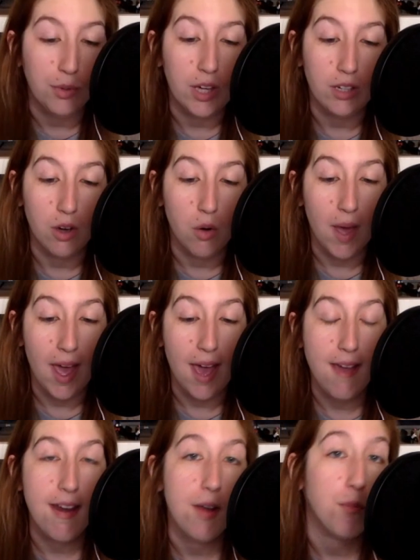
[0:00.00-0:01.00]
you can go
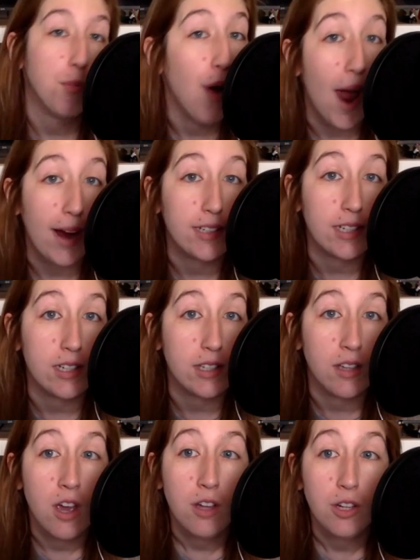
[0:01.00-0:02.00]
ahead and
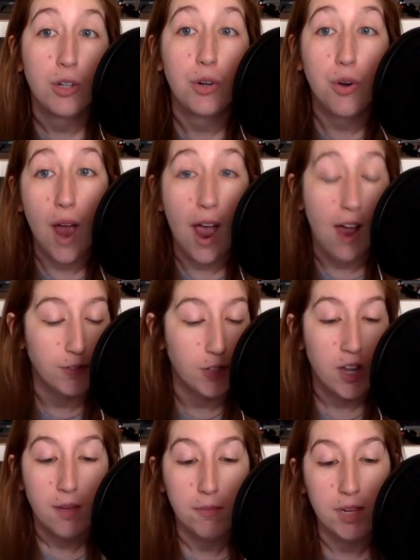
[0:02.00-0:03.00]
practice your
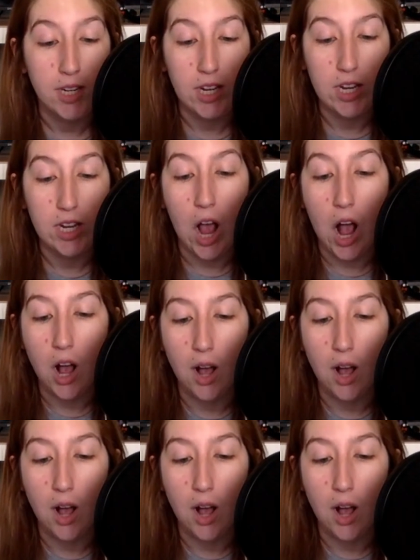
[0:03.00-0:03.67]
craft, meaning